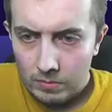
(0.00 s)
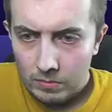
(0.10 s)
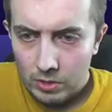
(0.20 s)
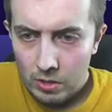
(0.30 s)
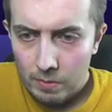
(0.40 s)

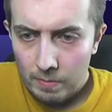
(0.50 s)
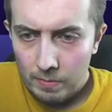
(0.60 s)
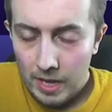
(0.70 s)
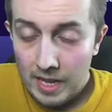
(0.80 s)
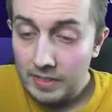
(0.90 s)
so
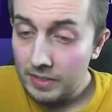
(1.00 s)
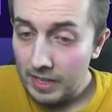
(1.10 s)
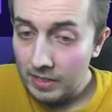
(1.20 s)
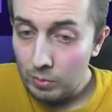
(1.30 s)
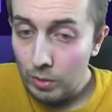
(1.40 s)
as it
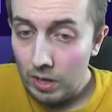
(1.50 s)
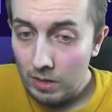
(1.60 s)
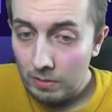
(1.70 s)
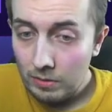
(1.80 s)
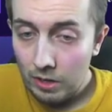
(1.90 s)
stands, we are
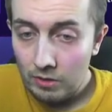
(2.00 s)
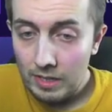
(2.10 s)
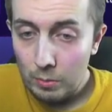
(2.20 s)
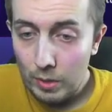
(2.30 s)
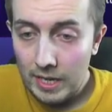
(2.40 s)
currently
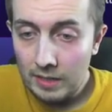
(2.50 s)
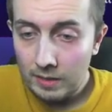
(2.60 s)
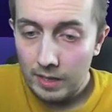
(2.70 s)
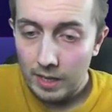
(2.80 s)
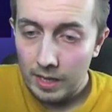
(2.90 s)
winning
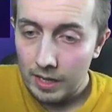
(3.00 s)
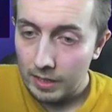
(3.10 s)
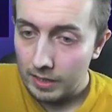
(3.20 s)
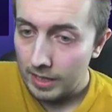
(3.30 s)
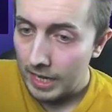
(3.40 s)
uh,
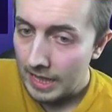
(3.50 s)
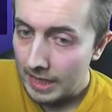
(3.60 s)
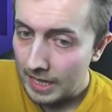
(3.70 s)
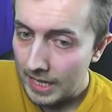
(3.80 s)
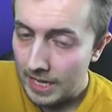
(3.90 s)
in
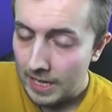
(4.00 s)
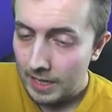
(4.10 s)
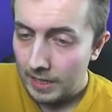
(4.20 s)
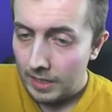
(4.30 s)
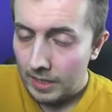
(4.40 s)
the
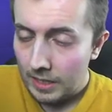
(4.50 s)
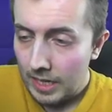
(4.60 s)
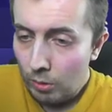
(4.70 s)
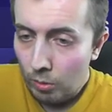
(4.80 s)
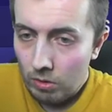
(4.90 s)

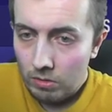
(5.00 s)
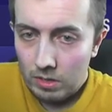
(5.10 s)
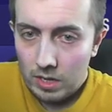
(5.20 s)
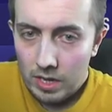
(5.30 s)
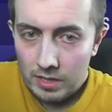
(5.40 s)
League One
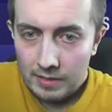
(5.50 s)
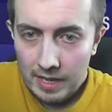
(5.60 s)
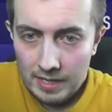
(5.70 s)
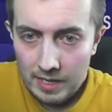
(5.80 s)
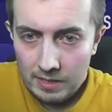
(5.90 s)
uh,
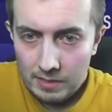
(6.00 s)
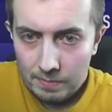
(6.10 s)
standings.